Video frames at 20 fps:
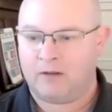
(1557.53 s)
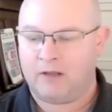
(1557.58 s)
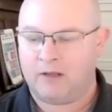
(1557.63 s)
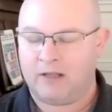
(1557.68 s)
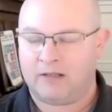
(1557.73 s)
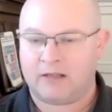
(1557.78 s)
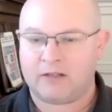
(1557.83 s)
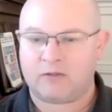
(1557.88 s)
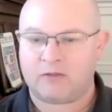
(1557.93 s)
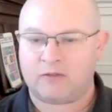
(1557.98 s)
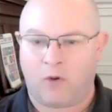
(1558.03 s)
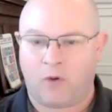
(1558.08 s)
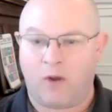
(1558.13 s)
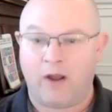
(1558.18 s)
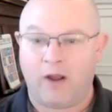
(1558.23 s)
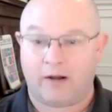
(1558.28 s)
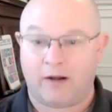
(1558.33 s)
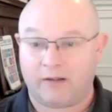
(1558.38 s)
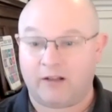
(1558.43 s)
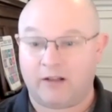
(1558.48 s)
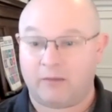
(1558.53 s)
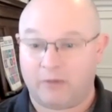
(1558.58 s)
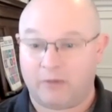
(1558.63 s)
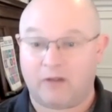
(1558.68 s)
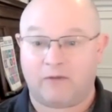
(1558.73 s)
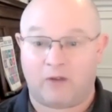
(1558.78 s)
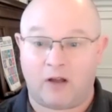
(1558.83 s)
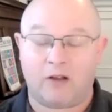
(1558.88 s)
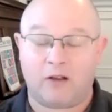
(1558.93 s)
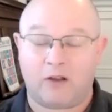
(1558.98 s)
It does require a little bit
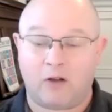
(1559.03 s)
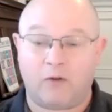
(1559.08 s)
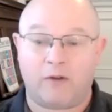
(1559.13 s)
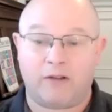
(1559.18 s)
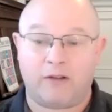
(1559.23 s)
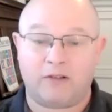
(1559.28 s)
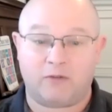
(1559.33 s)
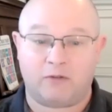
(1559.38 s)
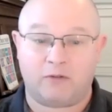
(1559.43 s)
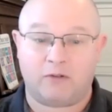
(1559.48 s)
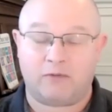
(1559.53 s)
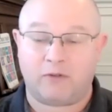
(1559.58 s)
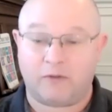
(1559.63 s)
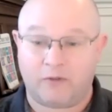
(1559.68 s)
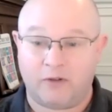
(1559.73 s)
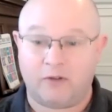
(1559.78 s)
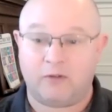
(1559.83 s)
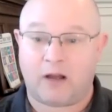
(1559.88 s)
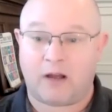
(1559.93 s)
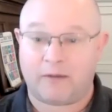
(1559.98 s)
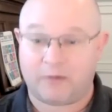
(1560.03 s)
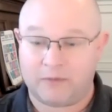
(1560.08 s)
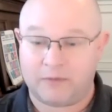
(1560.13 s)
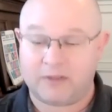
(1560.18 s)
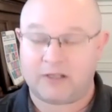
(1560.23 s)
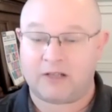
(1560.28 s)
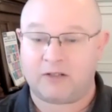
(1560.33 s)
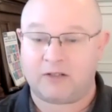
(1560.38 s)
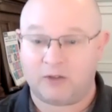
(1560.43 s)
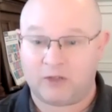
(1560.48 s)
of ongoing sort of review,
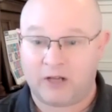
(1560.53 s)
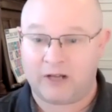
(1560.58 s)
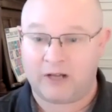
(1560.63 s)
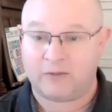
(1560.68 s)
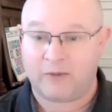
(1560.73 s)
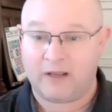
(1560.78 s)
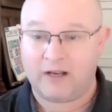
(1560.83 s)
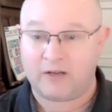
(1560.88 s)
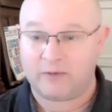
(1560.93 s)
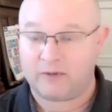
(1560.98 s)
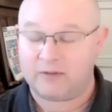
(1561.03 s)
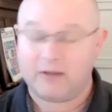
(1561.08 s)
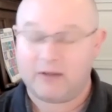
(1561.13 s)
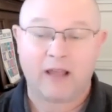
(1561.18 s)
optimization, change management.